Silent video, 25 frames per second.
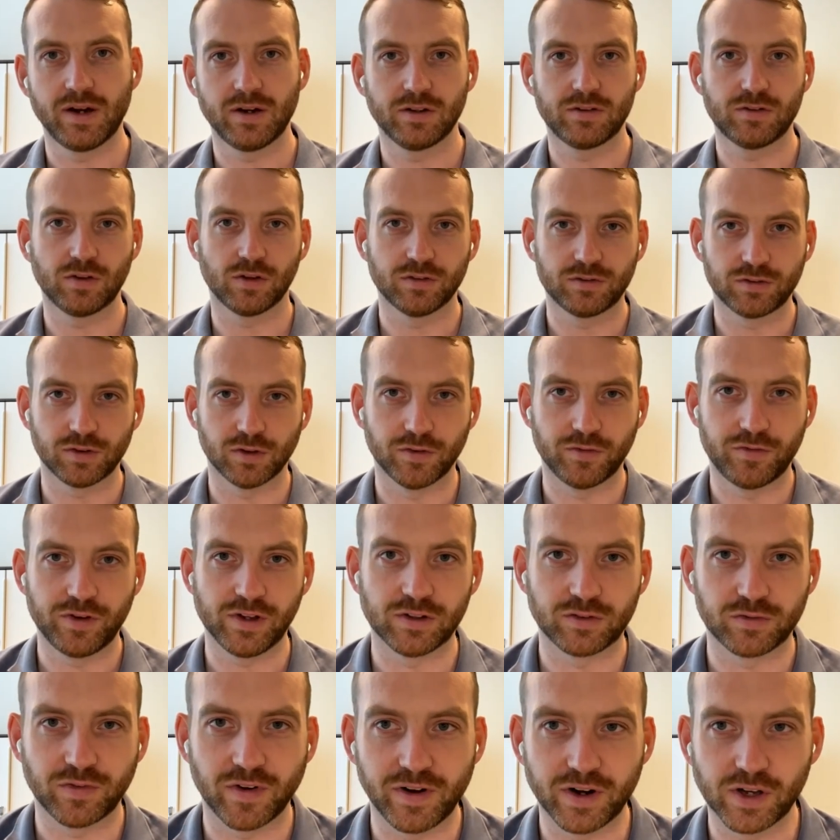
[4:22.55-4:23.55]
And it also
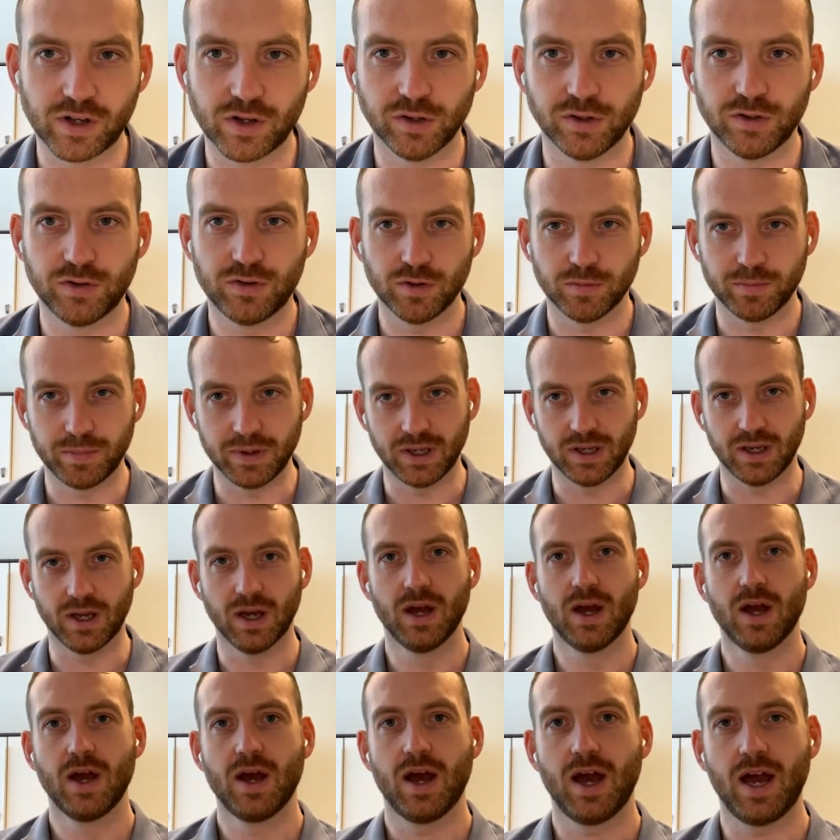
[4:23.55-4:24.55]
feels very good to
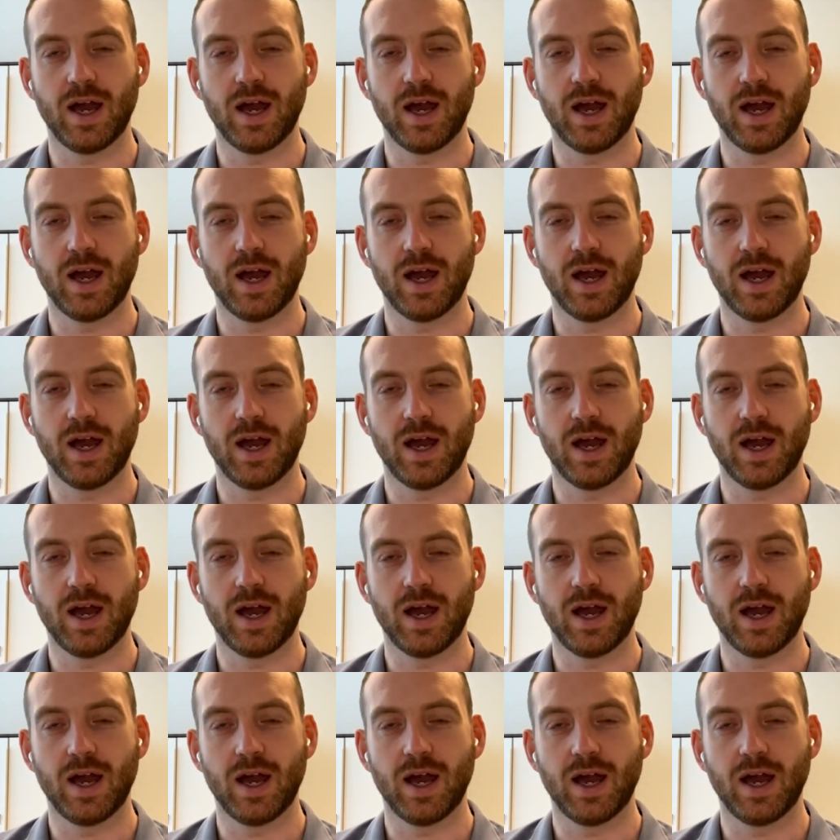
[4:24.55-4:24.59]
be